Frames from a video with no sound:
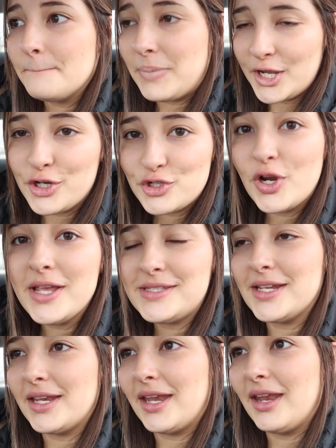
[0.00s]
but you're
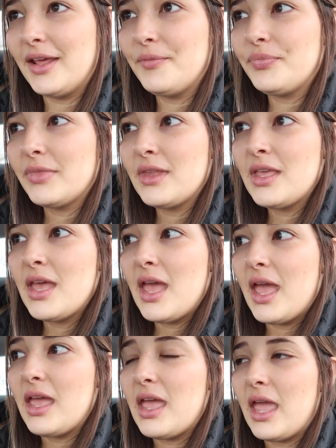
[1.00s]
trusting in
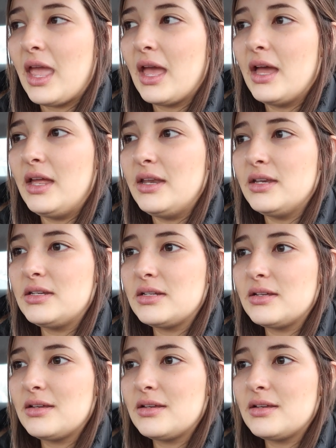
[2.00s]
it. And